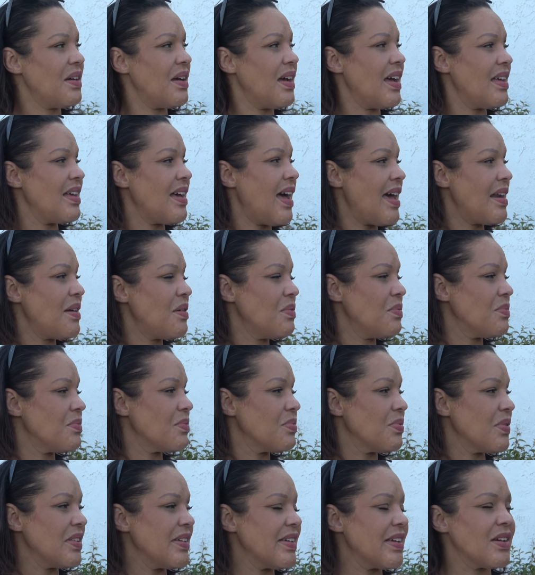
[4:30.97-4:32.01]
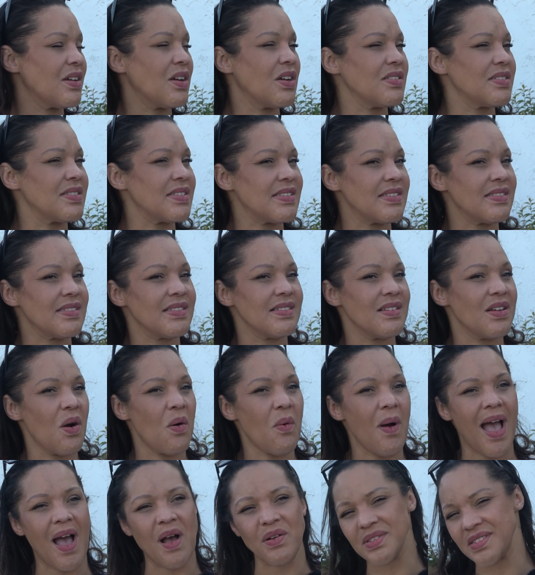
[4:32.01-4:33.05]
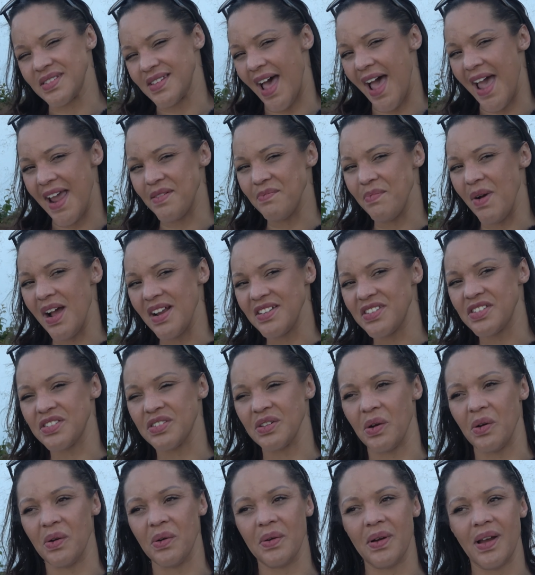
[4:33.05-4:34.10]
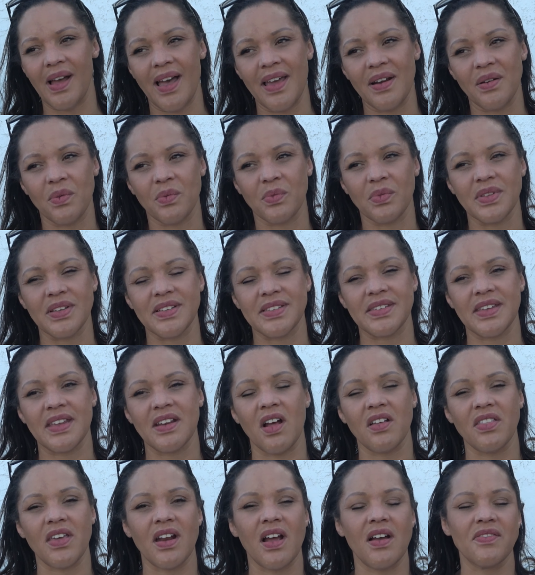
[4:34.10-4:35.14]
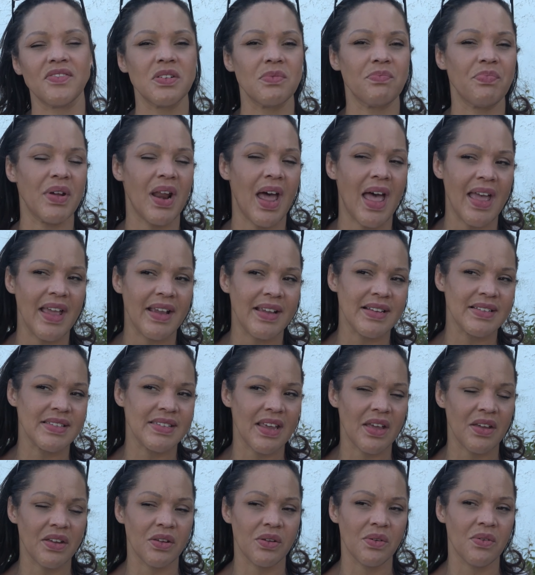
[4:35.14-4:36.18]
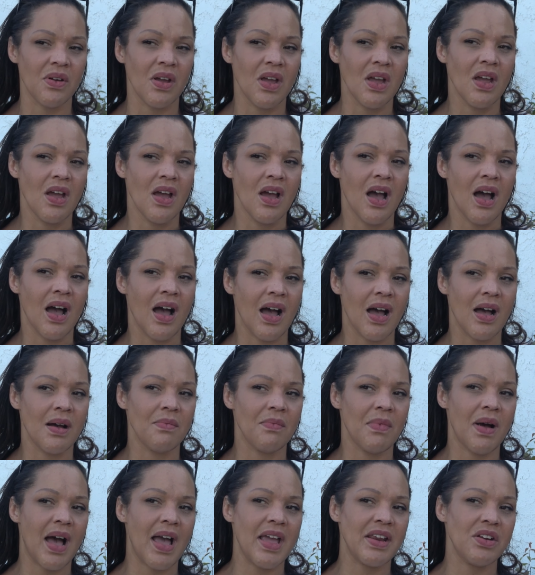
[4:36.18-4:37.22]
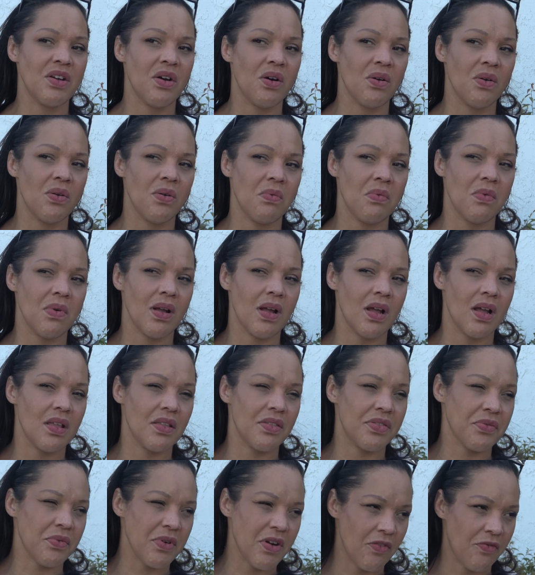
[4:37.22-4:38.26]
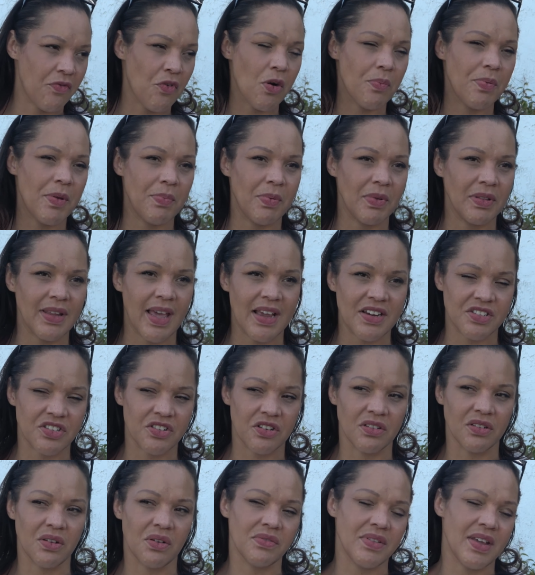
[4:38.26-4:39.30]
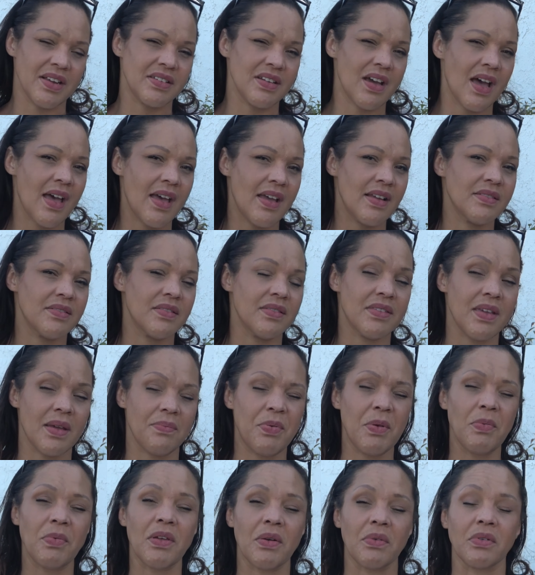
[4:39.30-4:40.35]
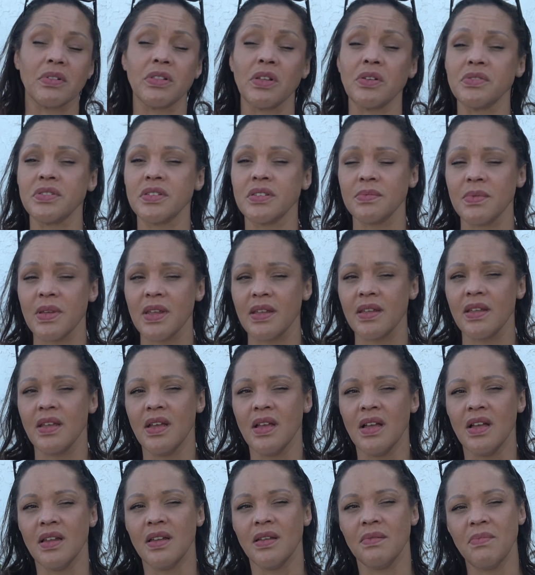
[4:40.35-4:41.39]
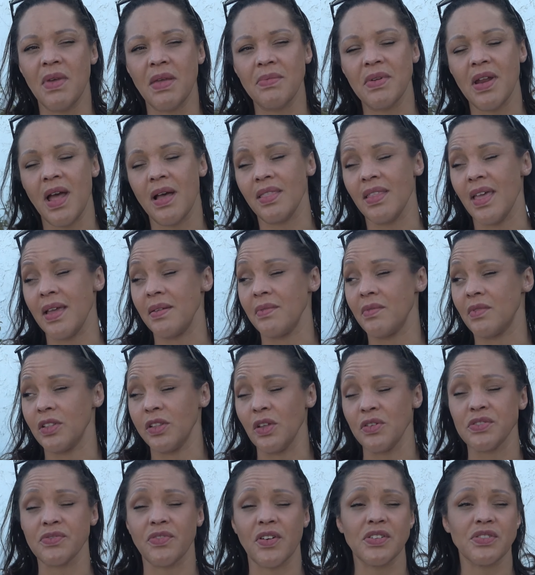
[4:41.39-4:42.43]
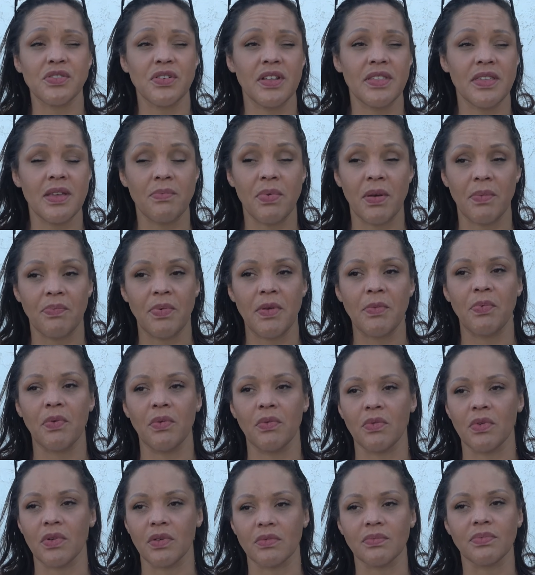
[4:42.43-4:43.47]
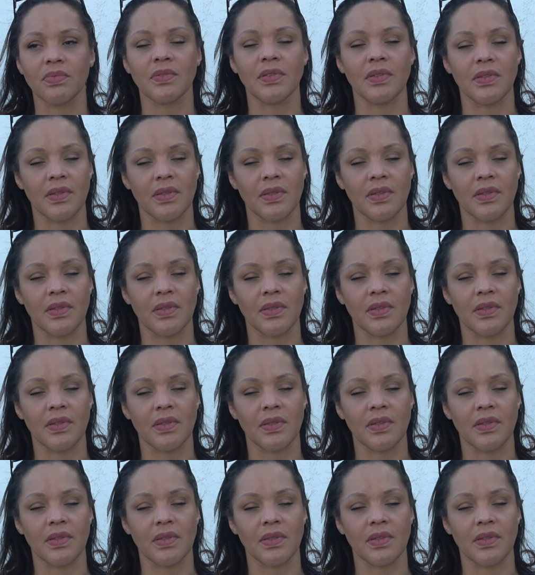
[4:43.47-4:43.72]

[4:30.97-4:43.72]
I don't. I don't really. go outside much, so I don't really see it all that often, but I can tell you um, I know three or four people last year alone that died, that people that were close to me, maybe not like close friends or anything, but people were,